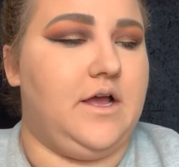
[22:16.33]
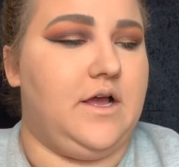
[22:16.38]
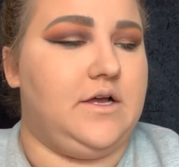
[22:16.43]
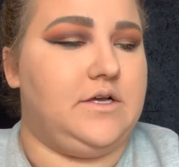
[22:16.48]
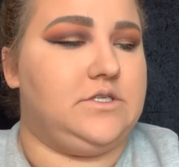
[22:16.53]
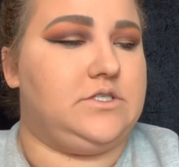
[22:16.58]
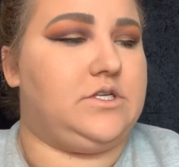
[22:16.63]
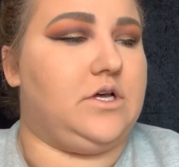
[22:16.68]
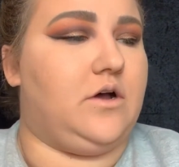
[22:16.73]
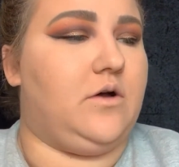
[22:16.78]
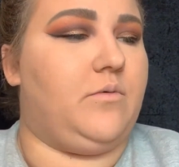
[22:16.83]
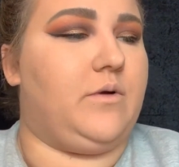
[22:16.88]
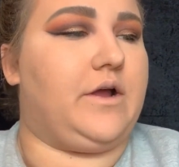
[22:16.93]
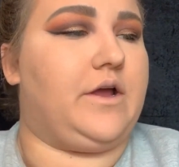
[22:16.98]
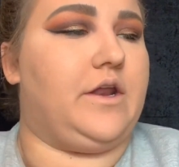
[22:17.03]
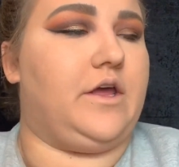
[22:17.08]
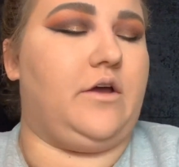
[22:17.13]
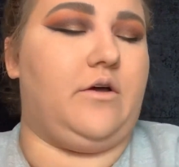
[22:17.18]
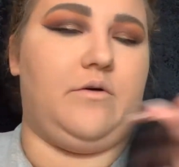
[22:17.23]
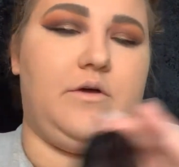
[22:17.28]
So we're
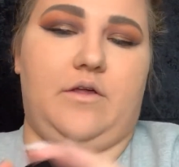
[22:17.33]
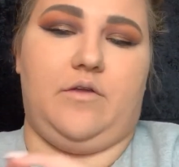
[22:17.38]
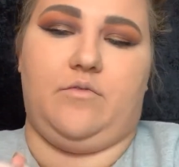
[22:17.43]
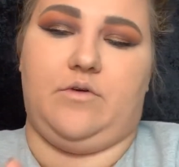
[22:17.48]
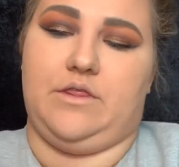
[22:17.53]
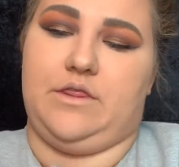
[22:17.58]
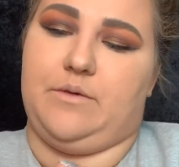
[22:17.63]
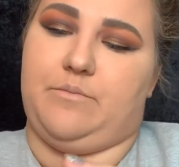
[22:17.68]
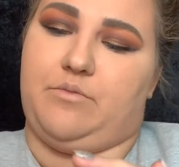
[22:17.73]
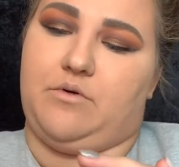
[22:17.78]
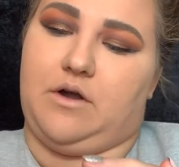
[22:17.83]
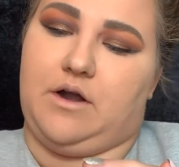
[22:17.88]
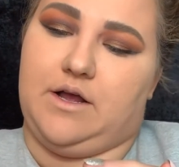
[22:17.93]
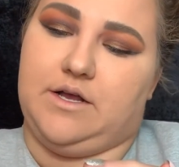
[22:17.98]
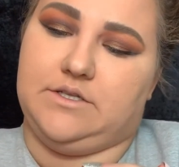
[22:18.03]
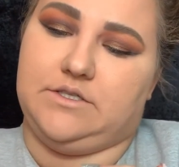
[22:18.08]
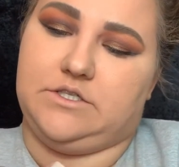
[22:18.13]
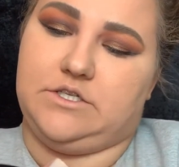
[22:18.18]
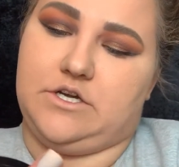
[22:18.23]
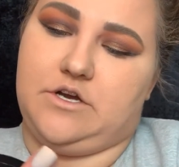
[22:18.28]
going to go in with the
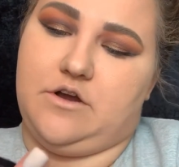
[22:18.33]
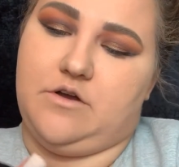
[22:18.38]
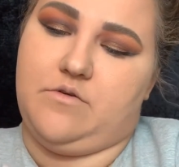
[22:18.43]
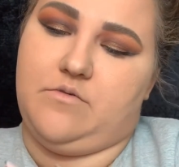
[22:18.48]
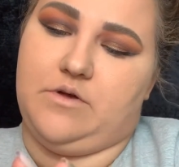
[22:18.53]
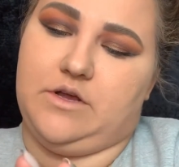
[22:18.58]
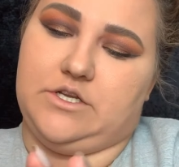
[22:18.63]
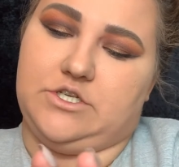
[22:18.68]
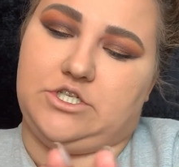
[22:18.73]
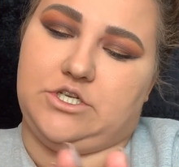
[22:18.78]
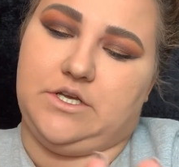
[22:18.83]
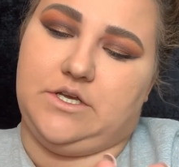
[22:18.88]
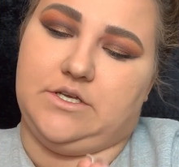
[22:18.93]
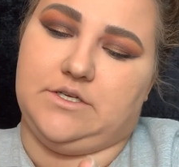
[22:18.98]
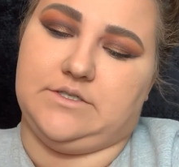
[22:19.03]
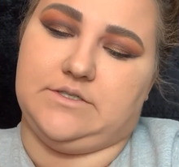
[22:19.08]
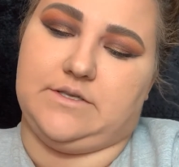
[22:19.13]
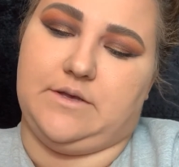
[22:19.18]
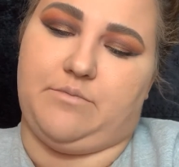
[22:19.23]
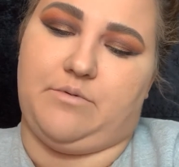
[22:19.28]
bronzer, which
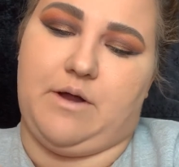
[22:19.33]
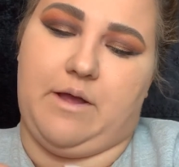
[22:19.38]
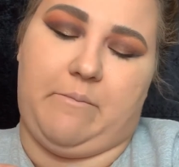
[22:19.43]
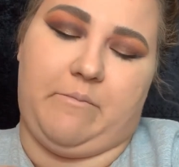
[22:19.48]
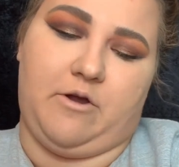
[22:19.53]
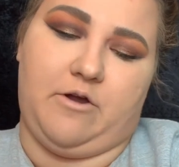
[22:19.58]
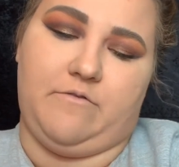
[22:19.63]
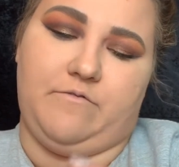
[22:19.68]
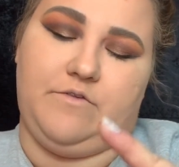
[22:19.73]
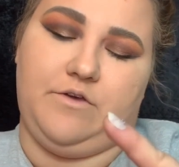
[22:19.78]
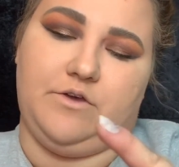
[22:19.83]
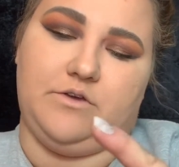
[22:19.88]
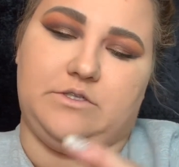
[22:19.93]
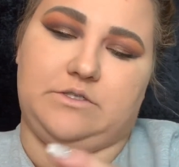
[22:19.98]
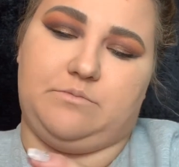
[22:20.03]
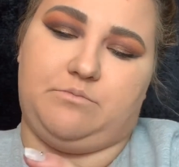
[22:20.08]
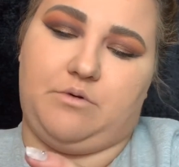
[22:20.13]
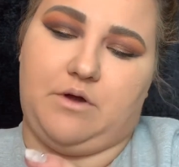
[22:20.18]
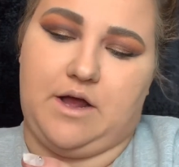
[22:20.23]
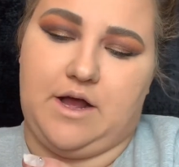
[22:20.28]
is a primer
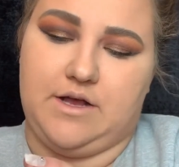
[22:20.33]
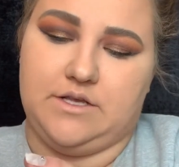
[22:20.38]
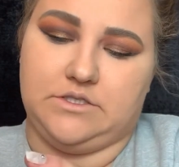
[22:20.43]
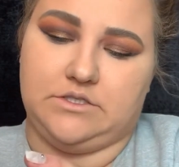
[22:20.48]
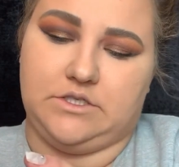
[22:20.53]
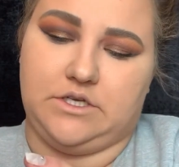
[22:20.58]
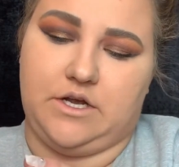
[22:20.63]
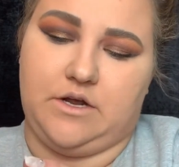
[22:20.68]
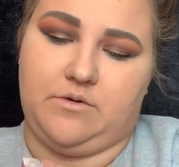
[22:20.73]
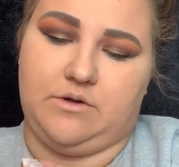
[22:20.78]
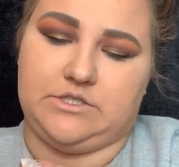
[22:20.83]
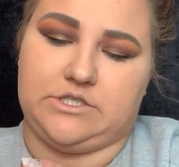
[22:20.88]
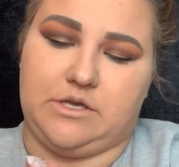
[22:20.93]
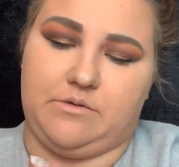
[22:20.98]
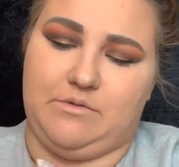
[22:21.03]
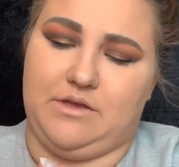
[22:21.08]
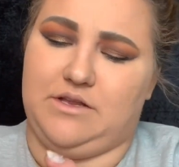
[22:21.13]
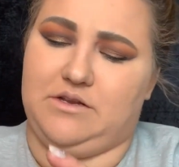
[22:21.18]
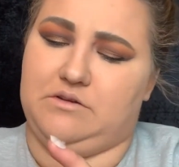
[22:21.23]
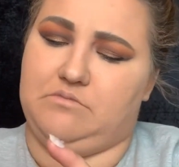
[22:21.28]
infused bronzer, which I
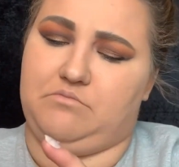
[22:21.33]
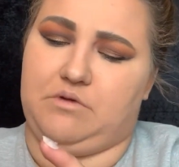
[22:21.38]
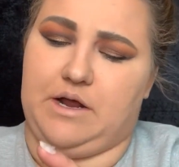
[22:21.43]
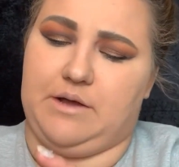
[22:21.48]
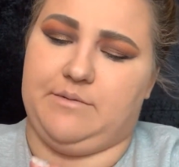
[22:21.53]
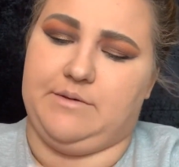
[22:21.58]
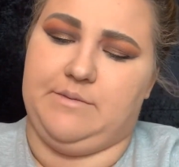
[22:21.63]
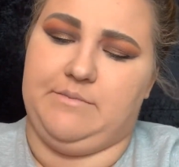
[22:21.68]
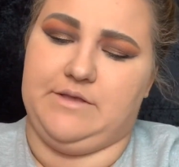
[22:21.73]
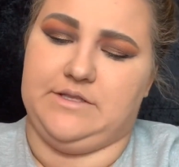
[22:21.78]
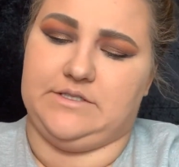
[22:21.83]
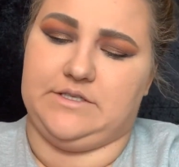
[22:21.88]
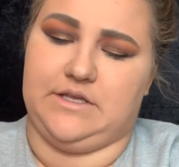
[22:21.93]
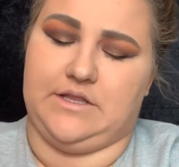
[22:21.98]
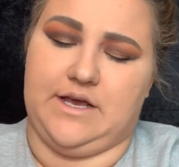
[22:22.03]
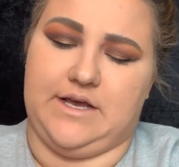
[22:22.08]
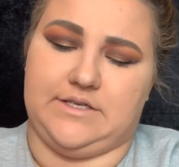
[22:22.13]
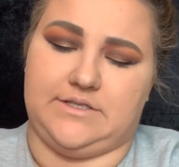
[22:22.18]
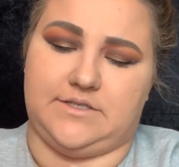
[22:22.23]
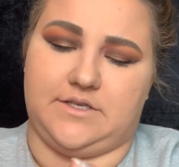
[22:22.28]
mean probably means it
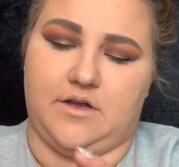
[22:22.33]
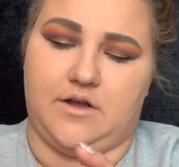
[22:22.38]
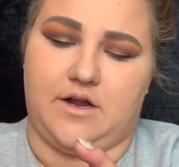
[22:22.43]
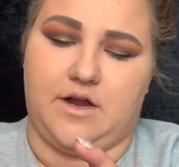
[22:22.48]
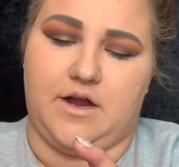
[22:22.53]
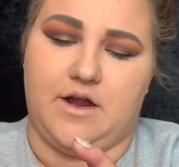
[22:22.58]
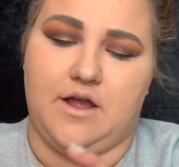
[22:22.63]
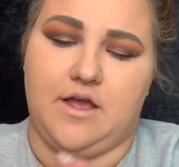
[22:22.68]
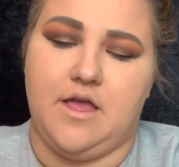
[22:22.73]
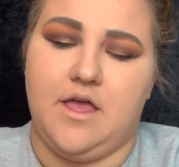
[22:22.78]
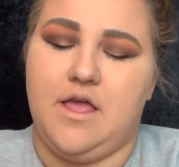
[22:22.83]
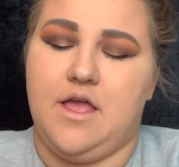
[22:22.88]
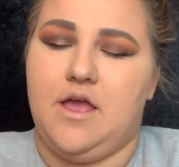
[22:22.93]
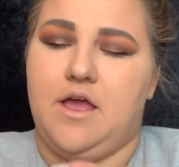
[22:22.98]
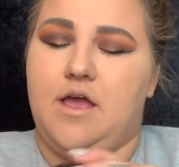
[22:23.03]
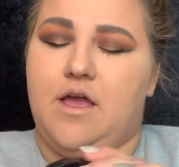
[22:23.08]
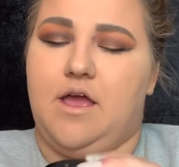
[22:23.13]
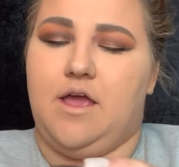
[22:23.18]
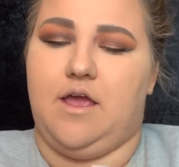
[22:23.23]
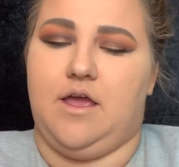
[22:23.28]
lasts longer
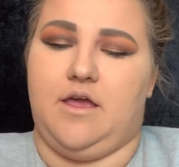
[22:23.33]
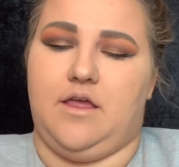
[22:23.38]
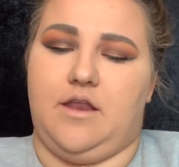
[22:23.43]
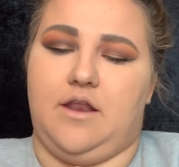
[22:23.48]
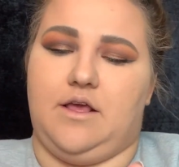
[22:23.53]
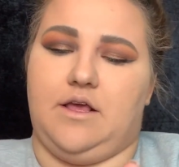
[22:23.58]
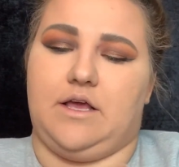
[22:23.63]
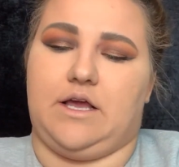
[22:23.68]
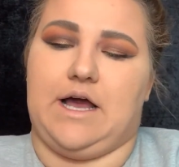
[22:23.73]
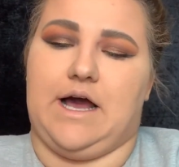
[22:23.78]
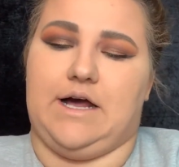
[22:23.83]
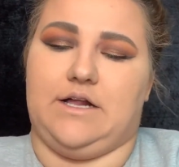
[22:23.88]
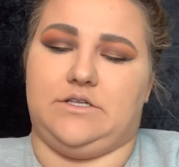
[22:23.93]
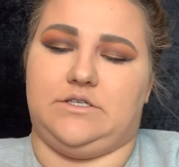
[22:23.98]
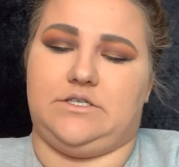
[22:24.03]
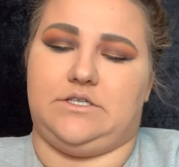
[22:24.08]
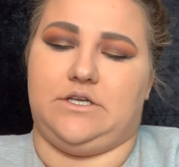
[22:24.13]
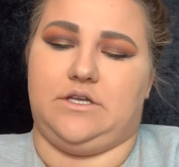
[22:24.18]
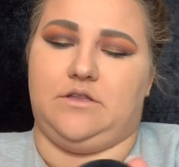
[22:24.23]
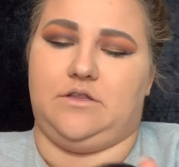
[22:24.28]
and
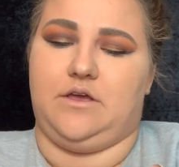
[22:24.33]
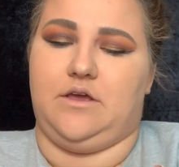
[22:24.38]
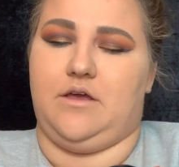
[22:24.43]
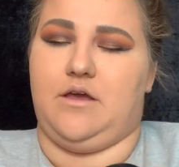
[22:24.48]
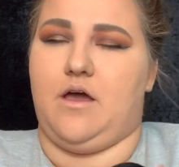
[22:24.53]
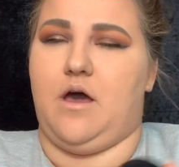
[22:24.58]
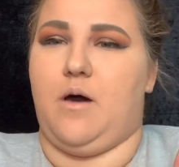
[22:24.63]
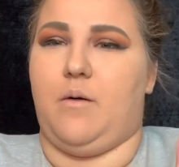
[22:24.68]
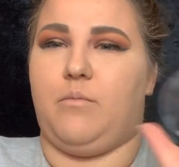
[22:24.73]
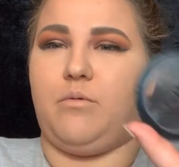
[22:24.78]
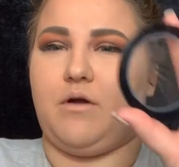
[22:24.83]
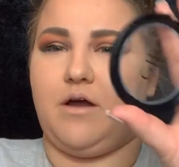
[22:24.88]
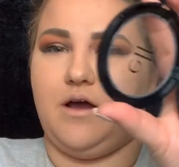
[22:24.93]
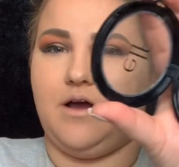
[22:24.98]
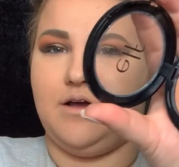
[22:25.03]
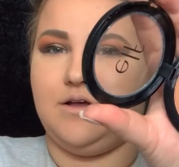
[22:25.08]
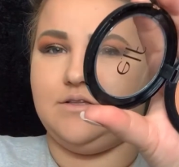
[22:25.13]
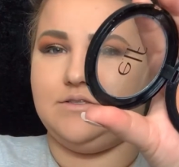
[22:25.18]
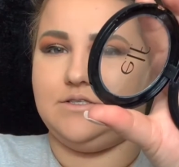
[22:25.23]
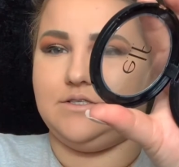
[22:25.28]
constantly
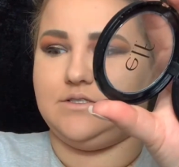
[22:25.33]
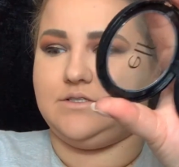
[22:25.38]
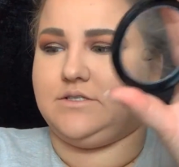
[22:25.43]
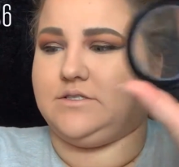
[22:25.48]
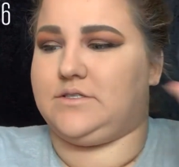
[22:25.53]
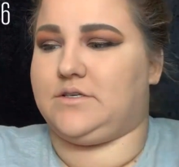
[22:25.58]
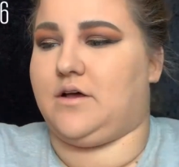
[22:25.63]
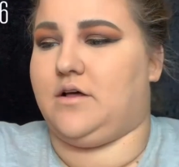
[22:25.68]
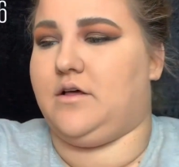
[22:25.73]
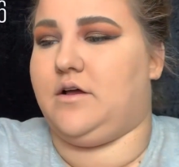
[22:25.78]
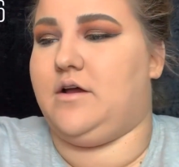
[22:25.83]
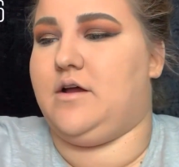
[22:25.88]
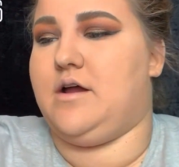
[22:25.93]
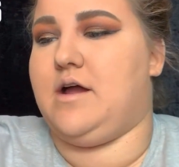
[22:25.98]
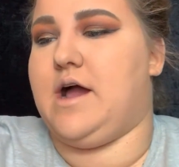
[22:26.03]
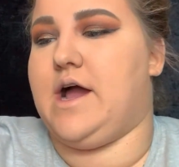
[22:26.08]
bronze. It's this color.